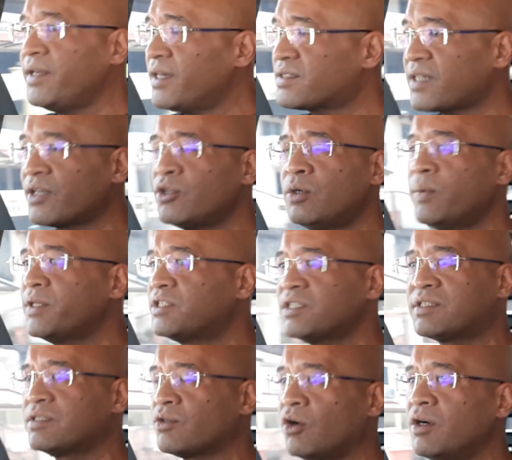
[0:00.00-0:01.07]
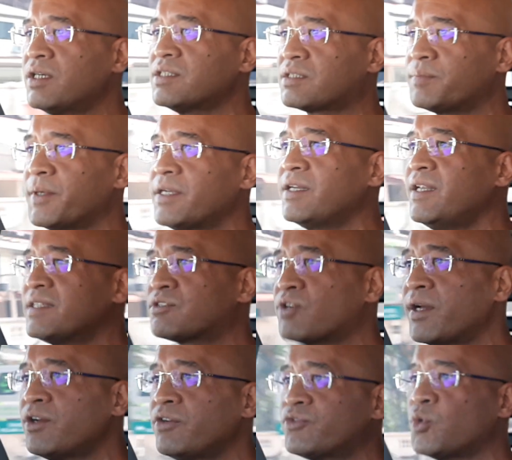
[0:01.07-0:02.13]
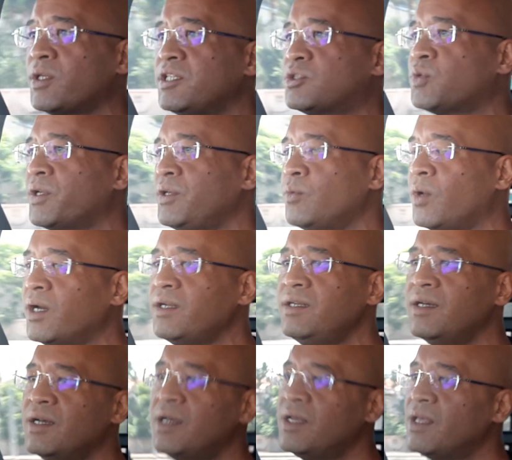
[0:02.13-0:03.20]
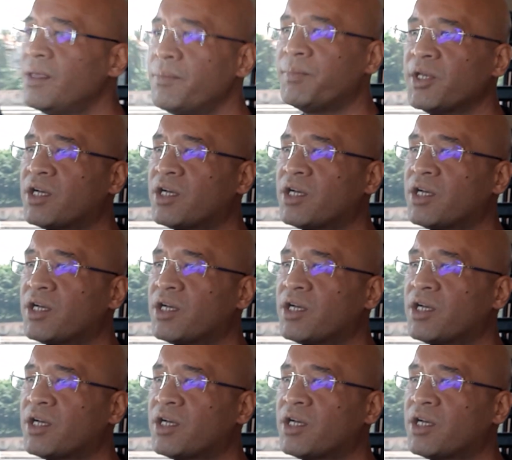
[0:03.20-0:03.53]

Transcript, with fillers: Yes, I know we're just in August, but let's write off twenty twenty-one